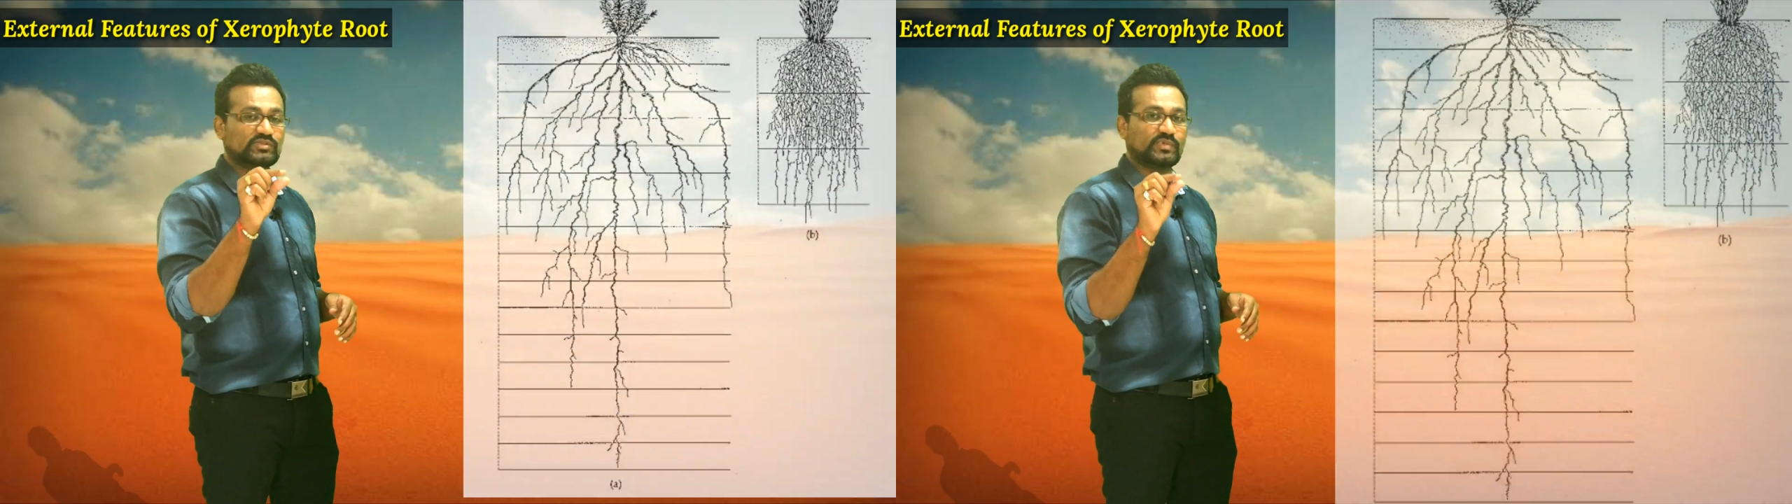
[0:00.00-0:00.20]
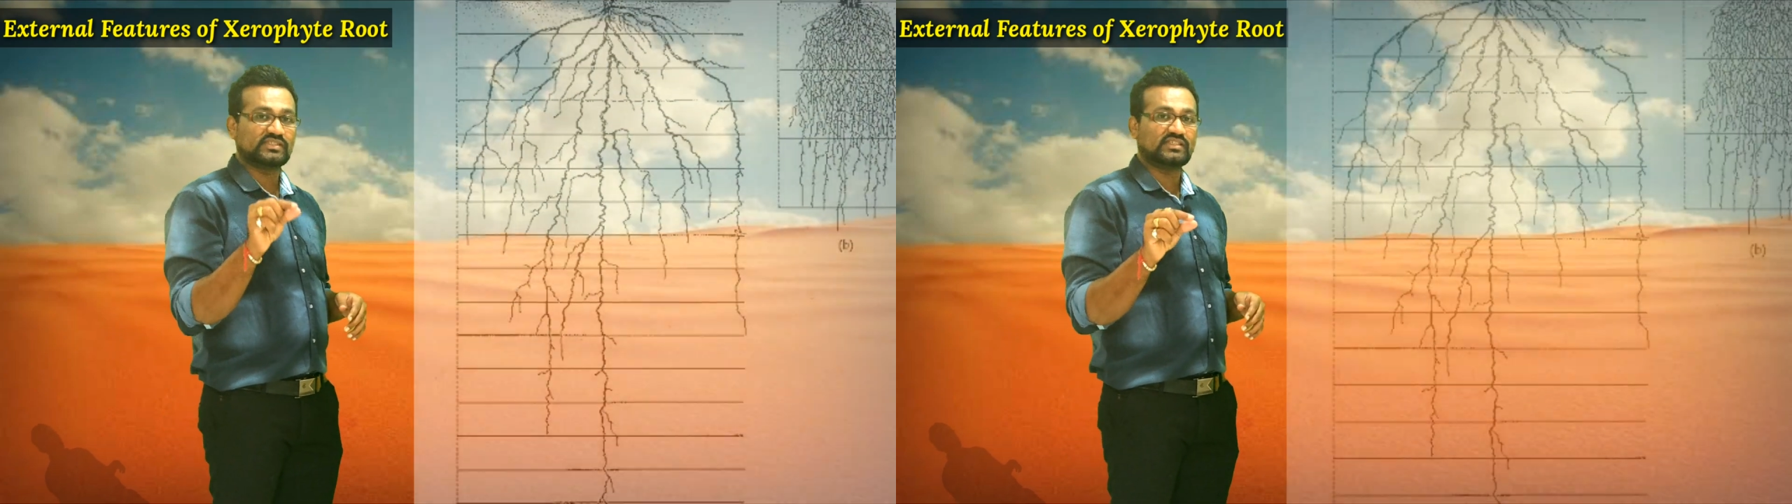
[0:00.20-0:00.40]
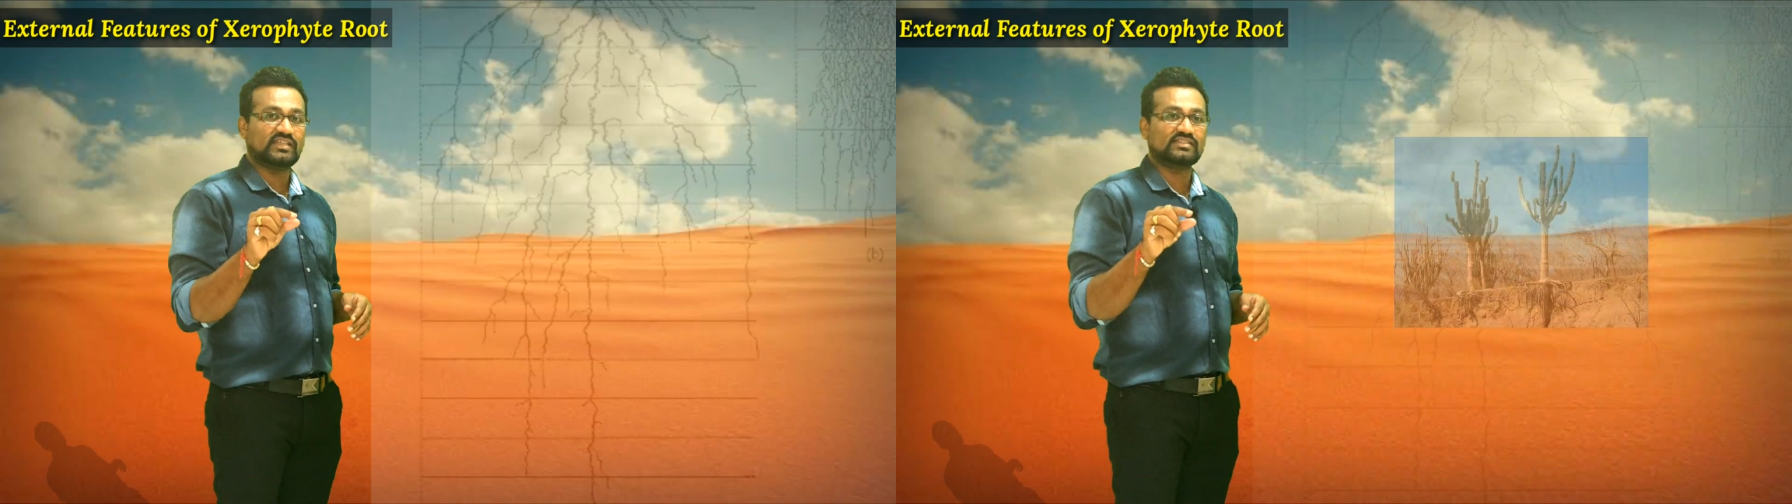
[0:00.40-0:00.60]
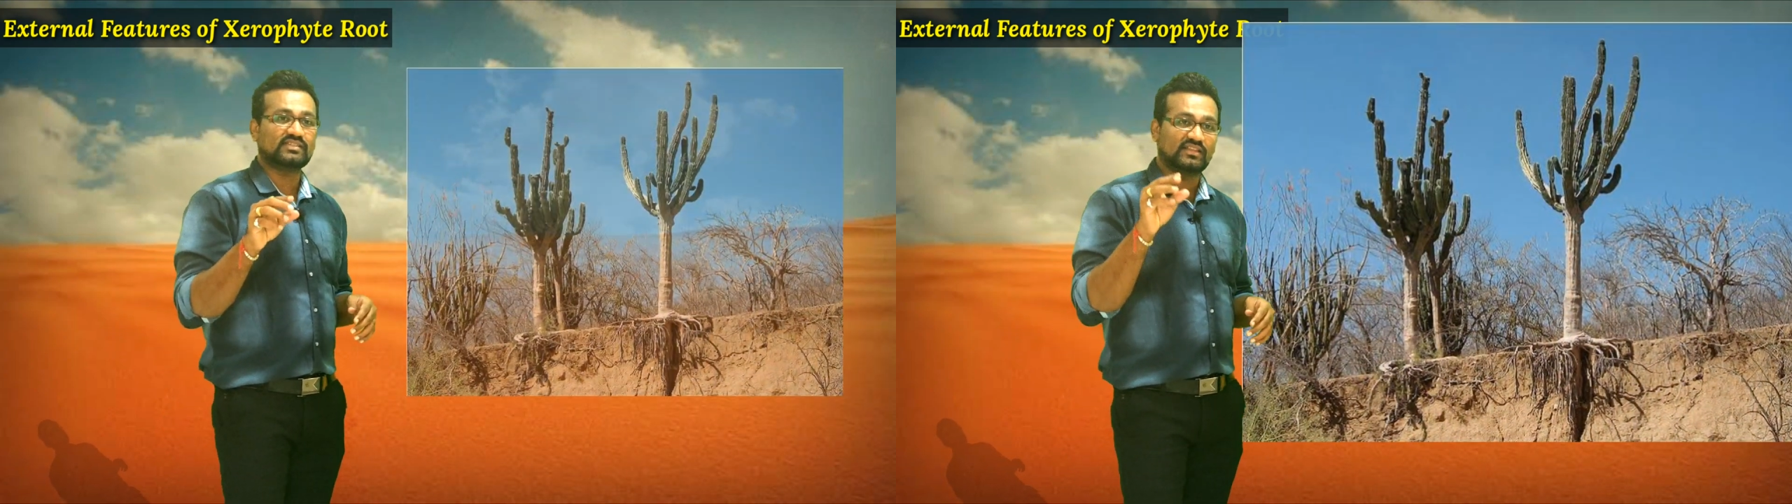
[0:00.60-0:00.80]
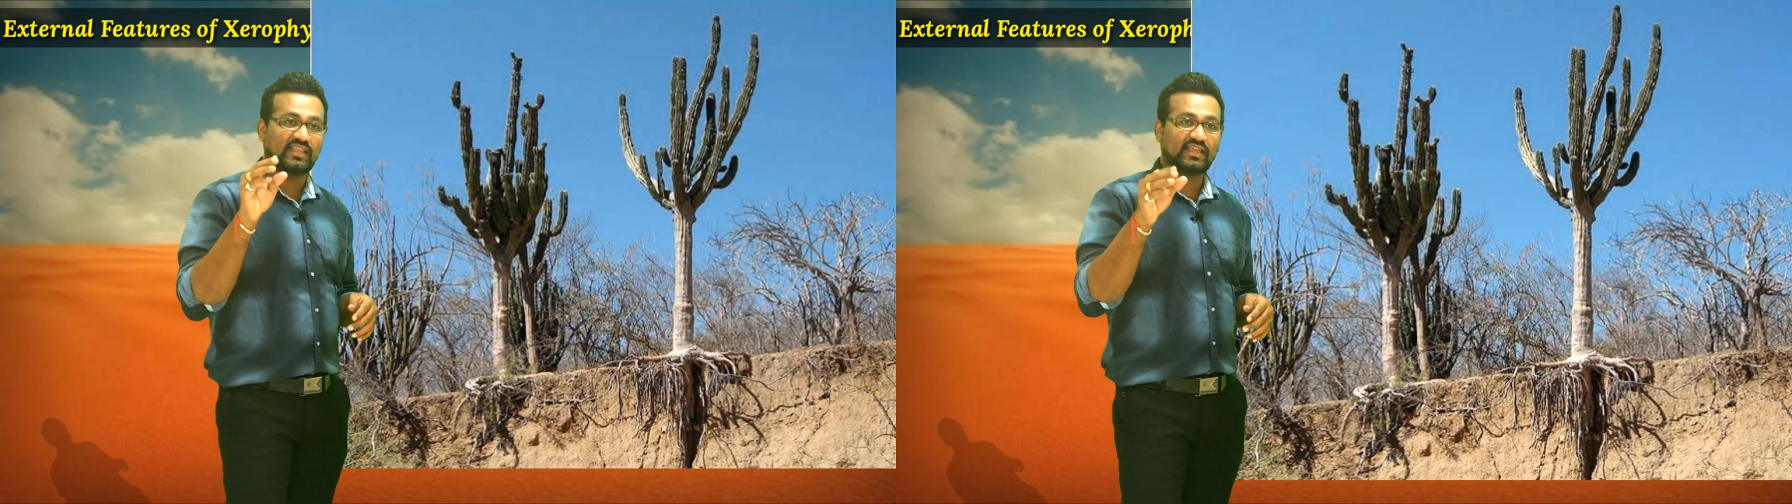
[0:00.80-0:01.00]
species
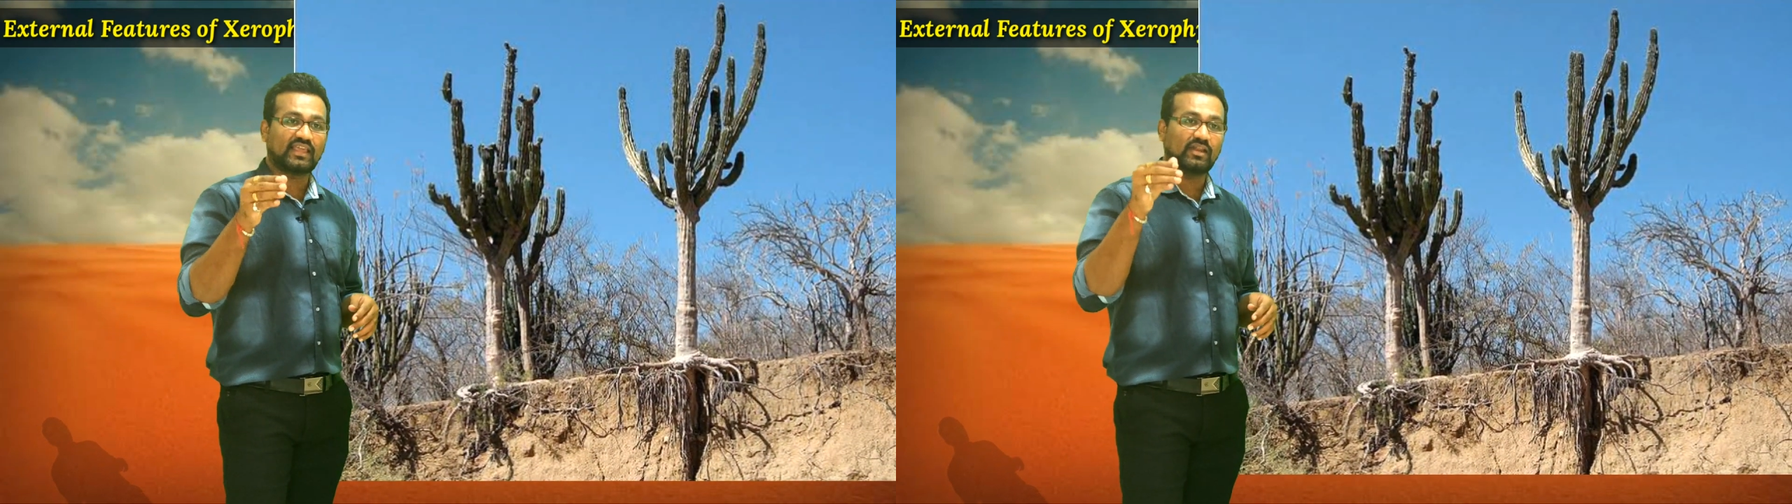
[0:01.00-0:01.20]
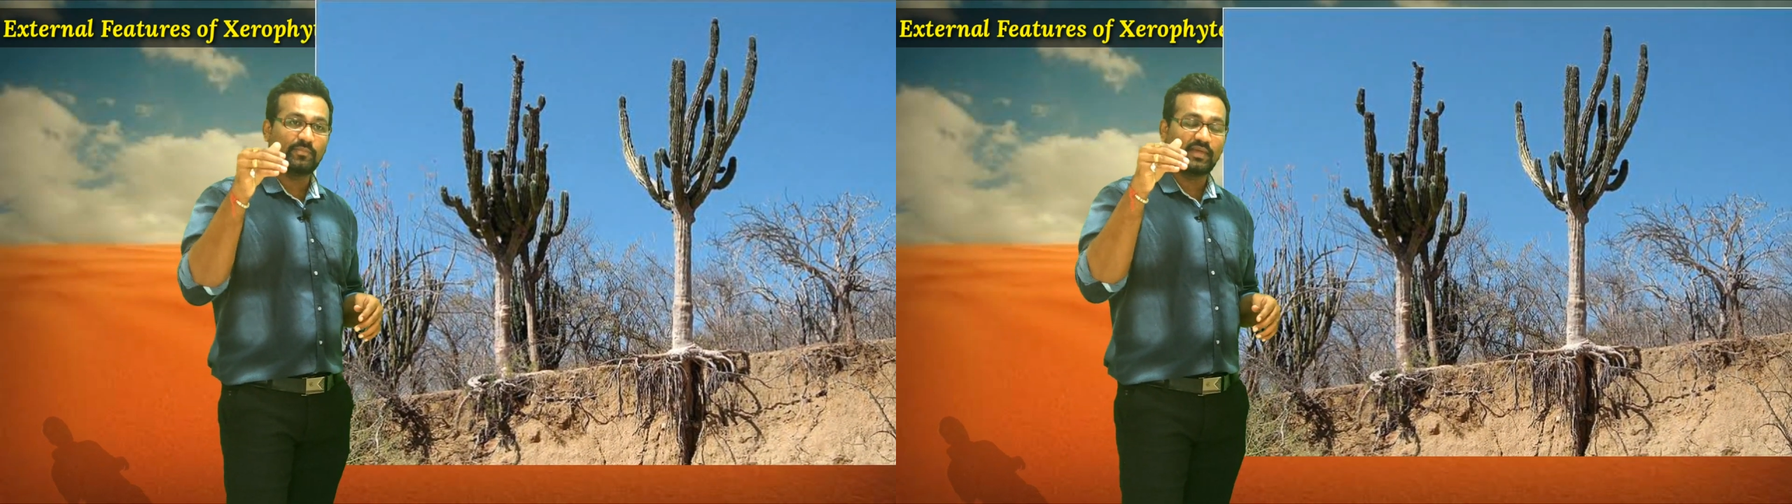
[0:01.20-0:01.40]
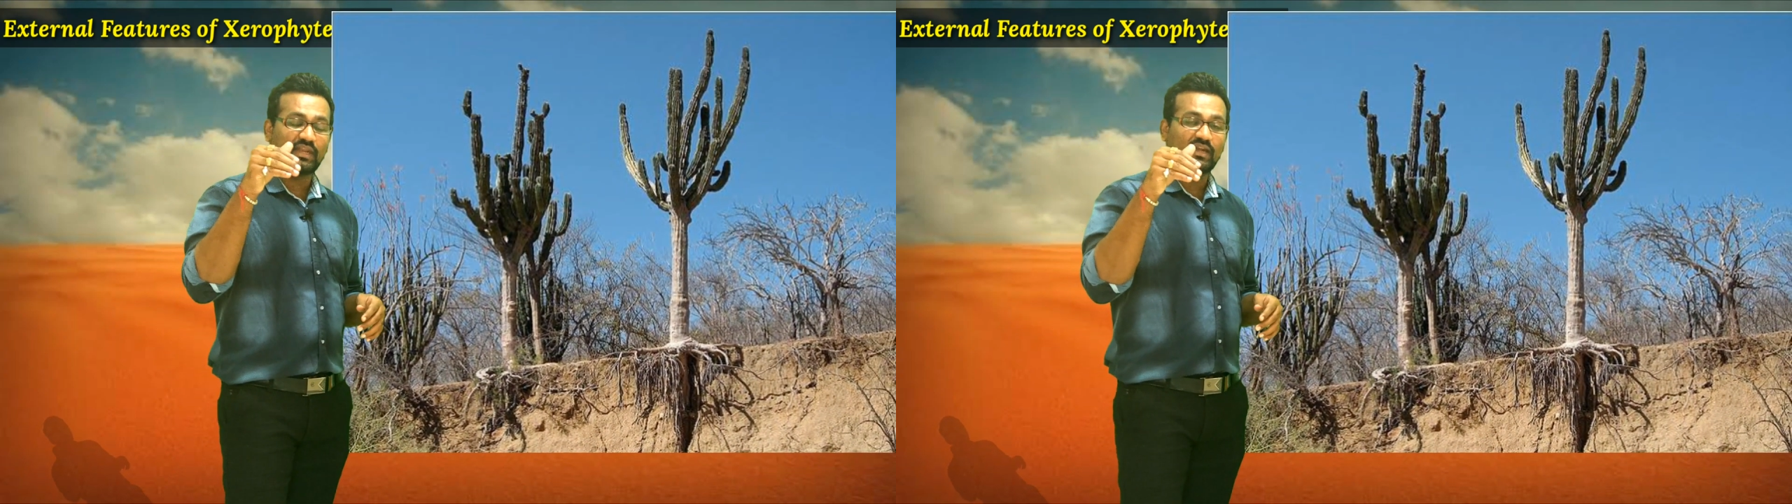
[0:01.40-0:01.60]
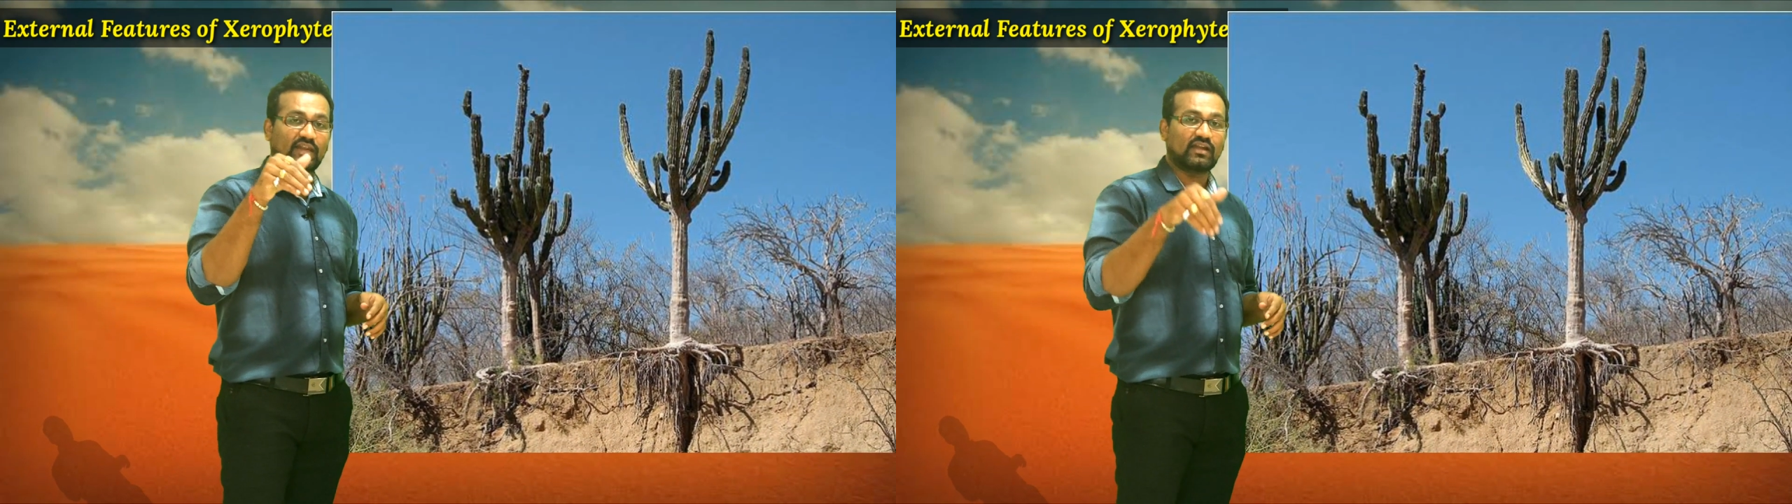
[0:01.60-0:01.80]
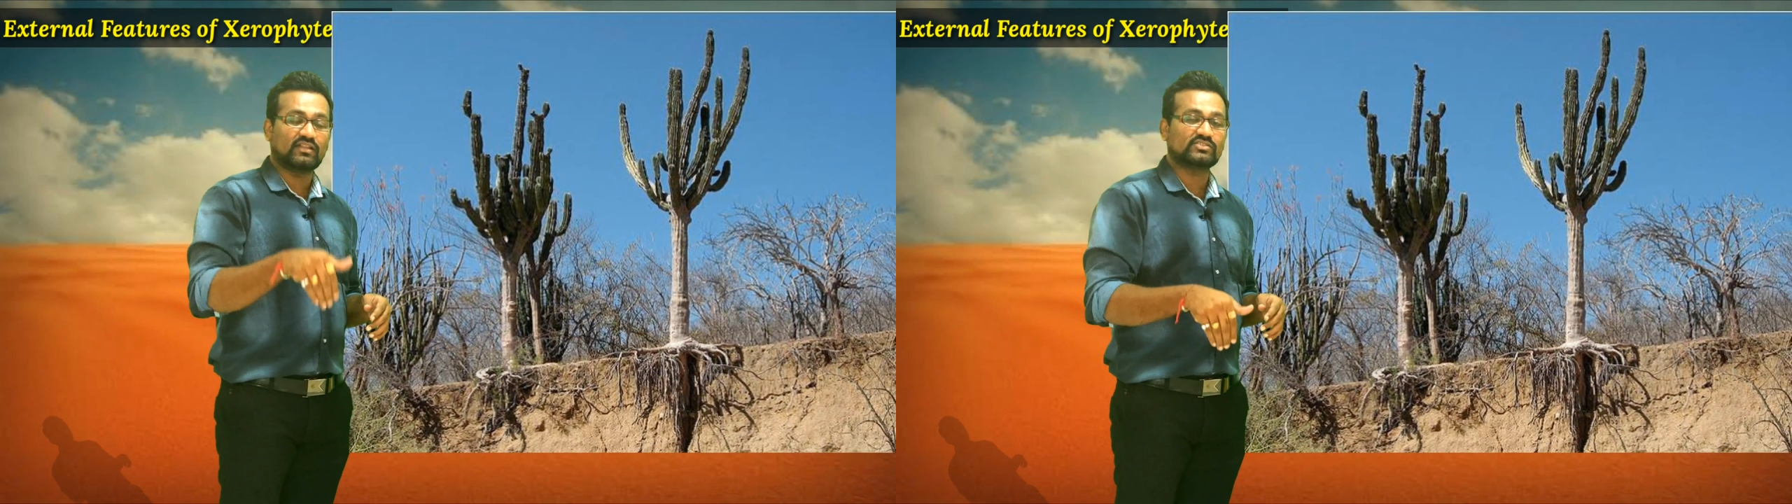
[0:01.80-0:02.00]
they can penetrate